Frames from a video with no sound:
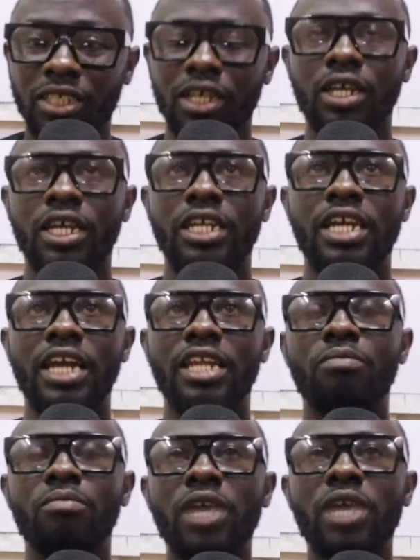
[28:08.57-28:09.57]
then it
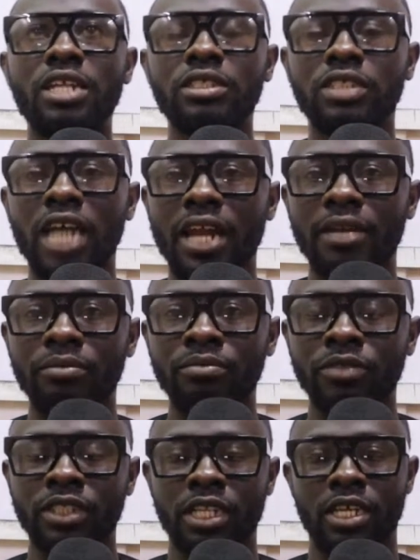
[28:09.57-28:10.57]
means that
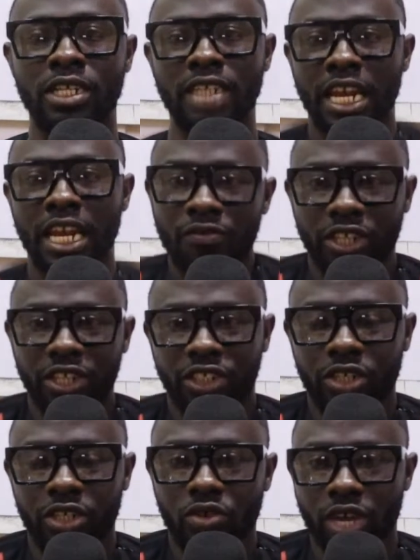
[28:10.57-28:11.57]
the division
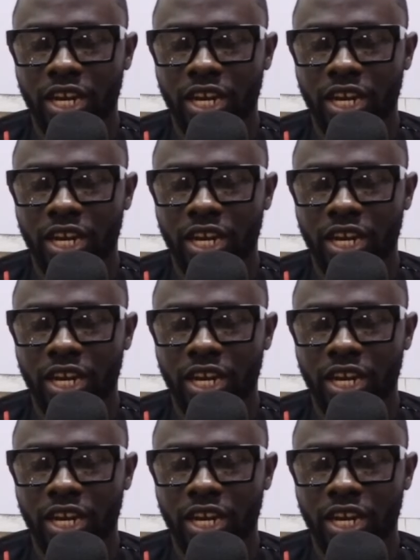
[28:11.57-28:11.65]
doing the